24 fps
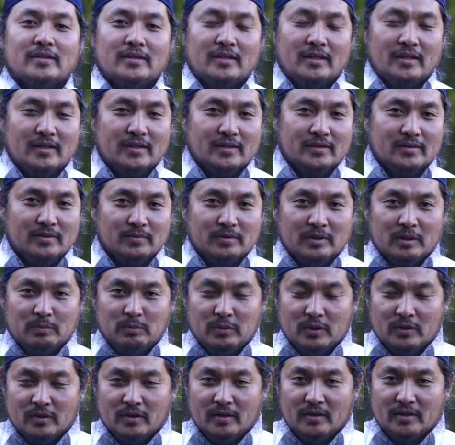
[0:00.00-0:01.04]
then the
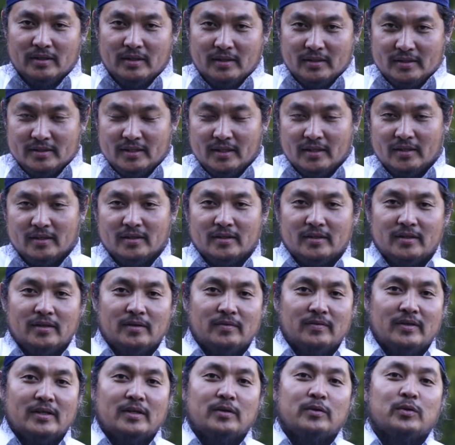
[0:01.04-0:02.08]
plural, the singular
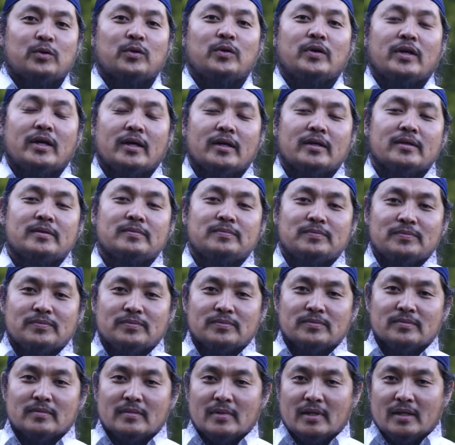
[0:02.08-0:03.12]
of it, ru'ya.
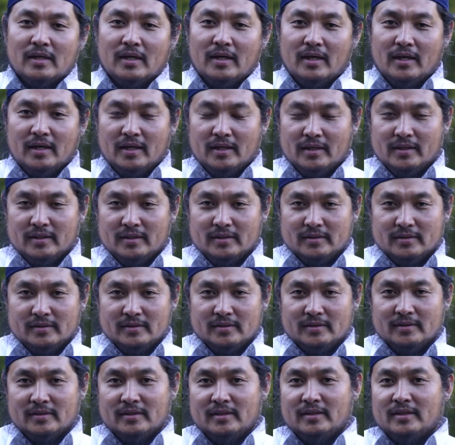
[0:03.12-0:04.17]
And
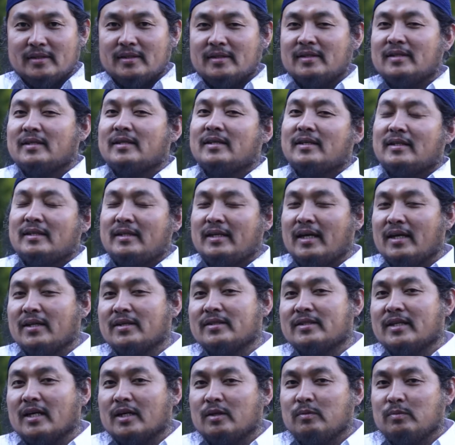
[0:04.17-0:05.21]
the other
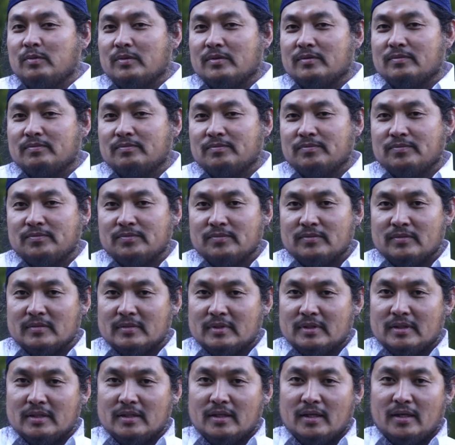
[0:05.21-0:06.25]
type
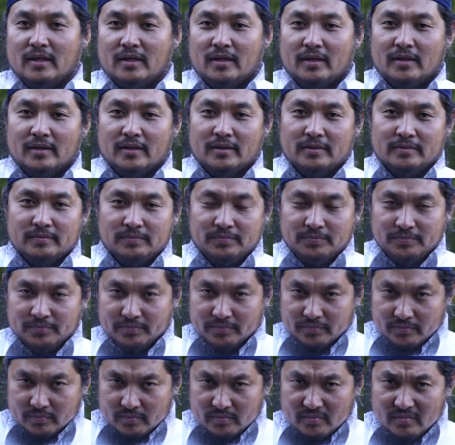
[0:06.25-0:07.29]
are
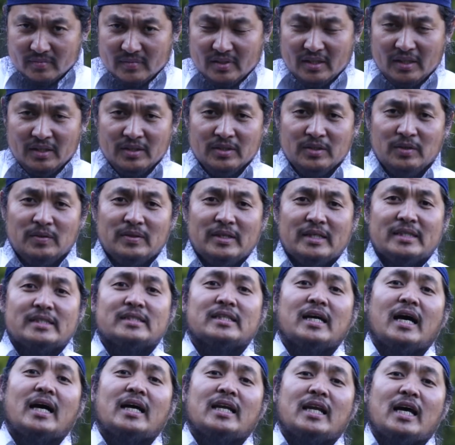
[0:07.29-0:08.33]
known as
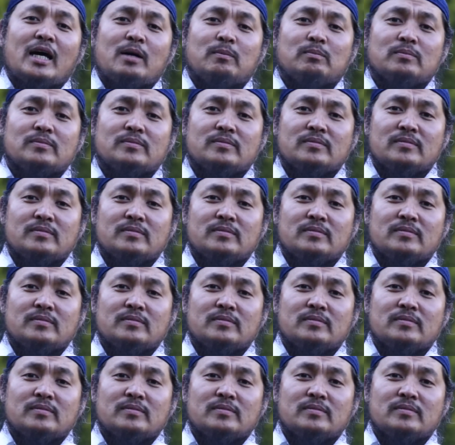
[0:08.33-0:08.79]
ahlam.